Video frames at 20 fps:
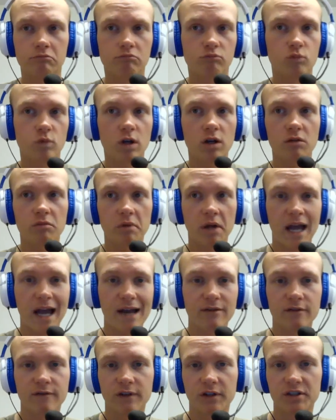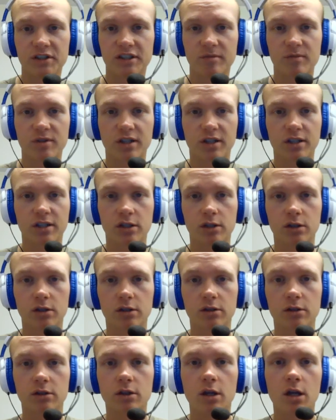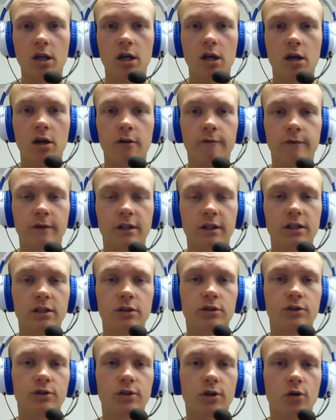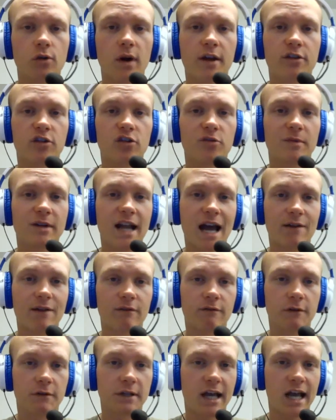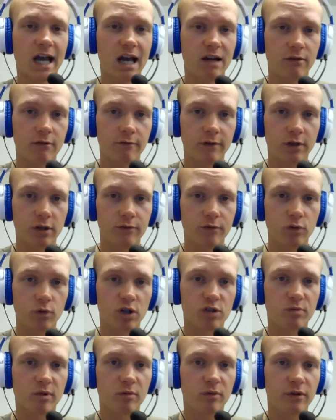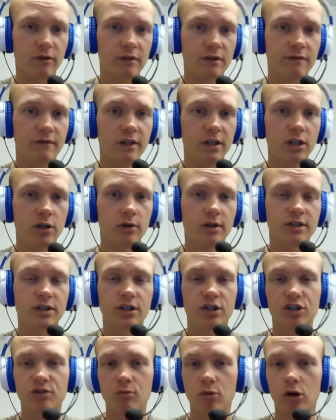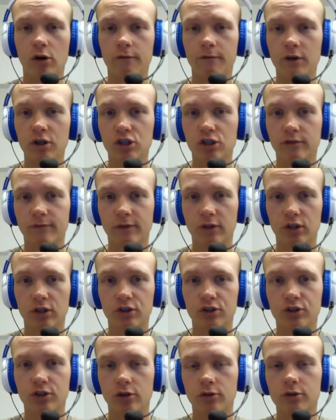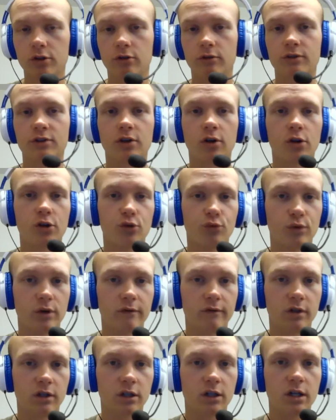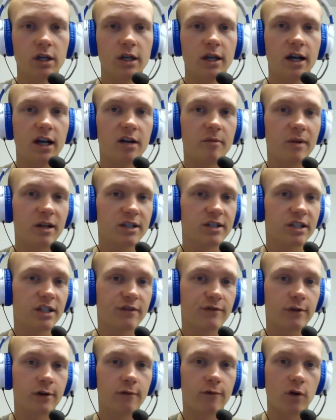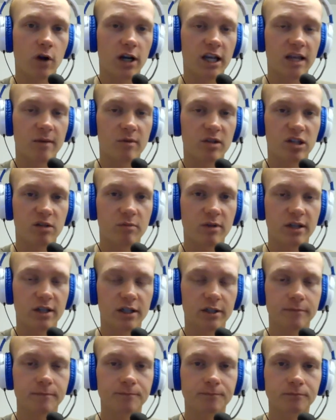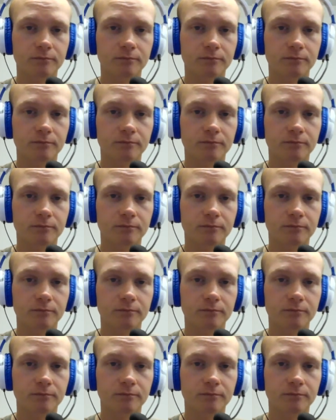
well, Haverfell seems like a good fit, so I threw him in Haverfell. Now Haverfell, if you watch my previous video, is a small fishing village, so it's on the river, and it makes sense for a Froghemoth to be there.